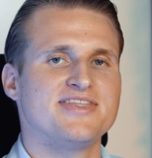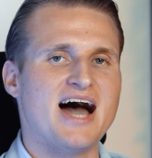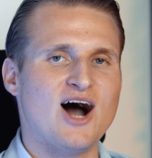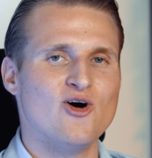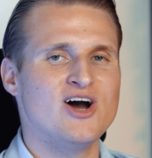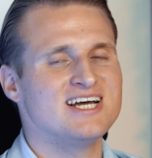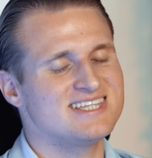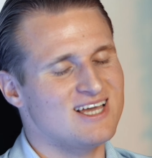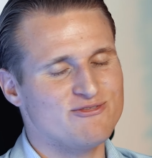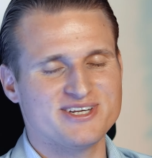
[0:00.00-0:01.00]
Now,
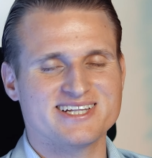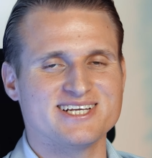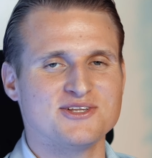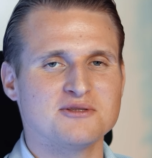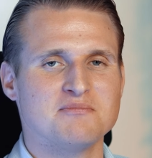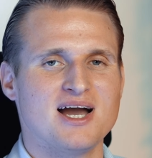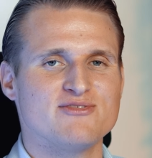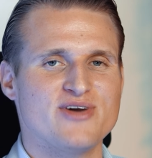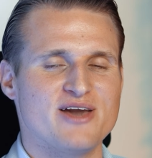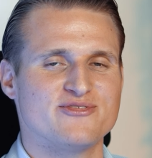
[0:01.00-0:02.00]
definitely not my
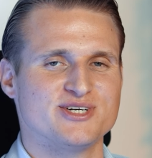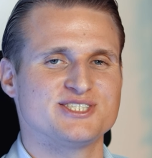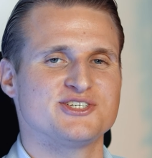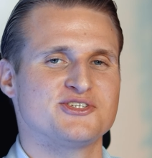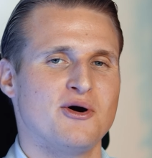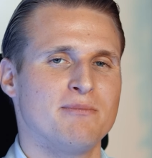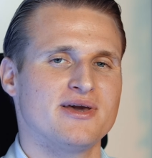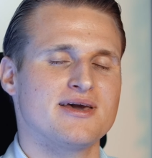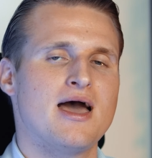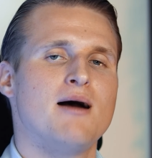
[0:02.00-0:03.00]
favorite
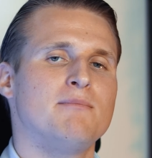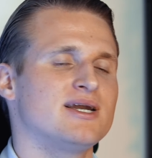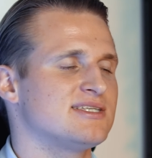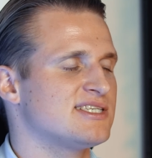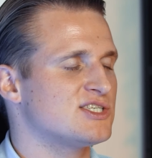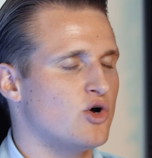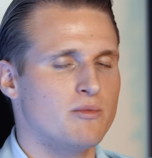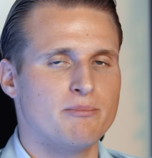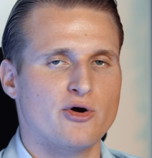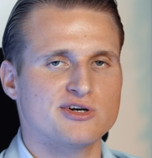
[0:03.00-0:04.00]
topic, but it's so
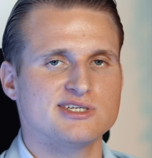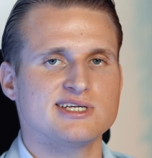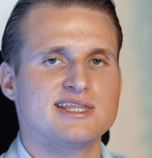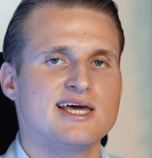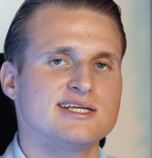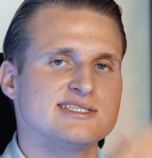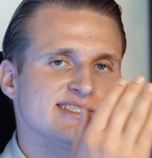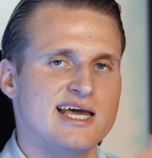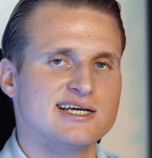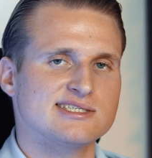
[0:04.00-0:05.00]
important, and that is
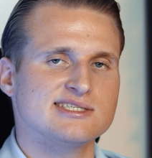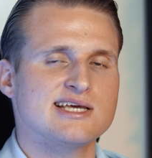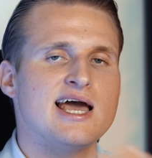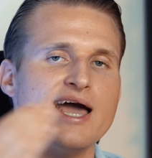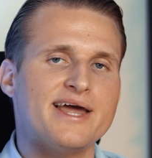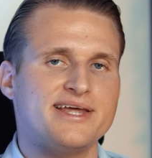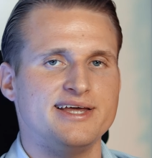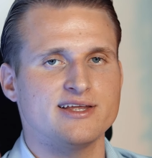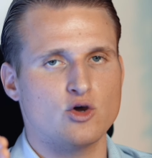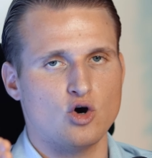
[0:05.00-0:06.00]
taxes and
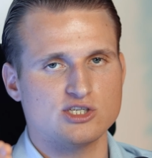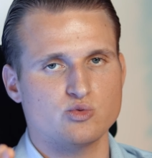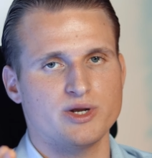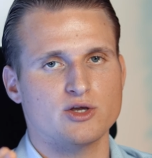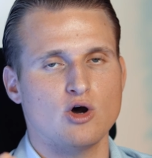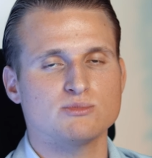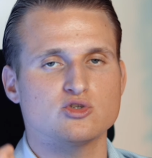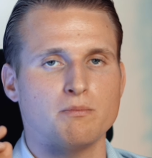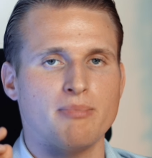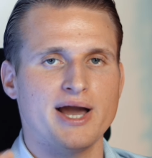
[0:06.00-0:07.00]
hidden costs when it comes
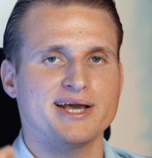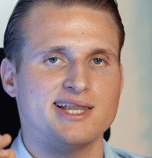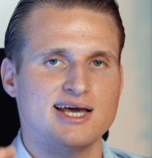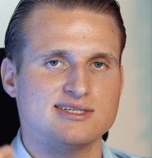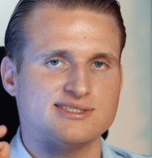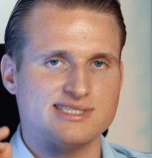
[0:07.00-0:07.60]
to buying land in